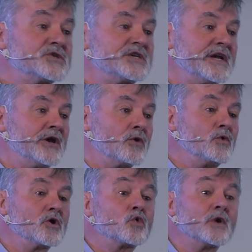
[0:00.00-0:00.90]
you see here
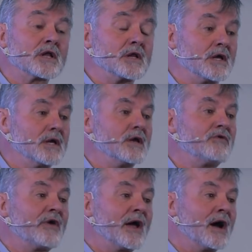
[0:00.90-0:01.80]
real quickly
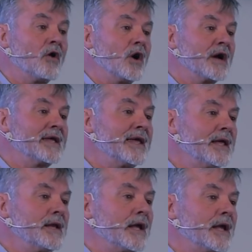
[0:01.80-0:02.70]
is how,
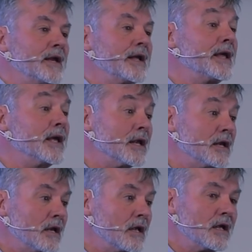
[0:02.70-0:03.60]
again and
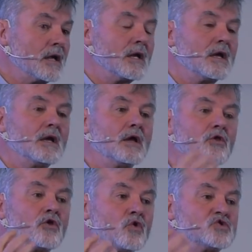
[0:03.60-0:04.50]
again,
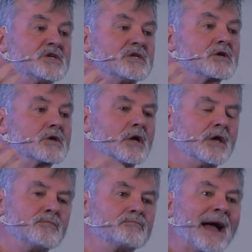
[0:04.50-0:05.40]
those
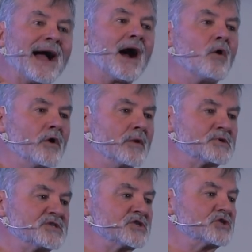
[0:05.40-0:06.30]
in power, in
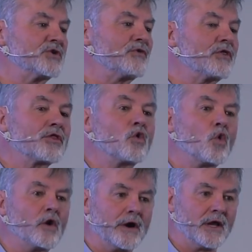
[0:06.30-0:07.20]
positions of
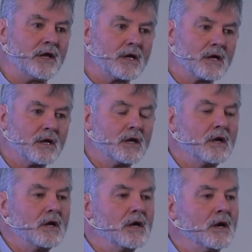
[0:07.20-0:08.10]
authority,
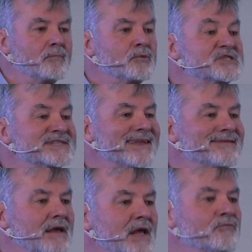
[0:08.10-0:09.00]

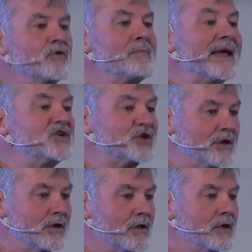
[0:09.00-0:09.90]
present
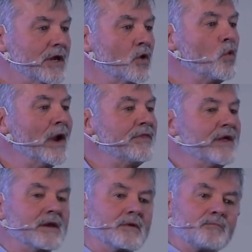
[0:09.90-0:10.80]
information in a way
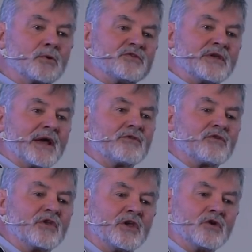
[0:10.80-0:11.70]
that
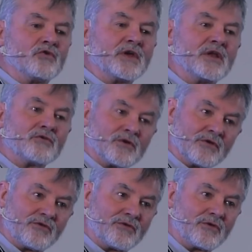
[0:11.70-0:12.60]
protects guild
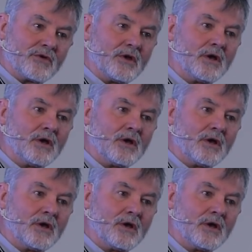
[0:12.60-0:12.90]
interests,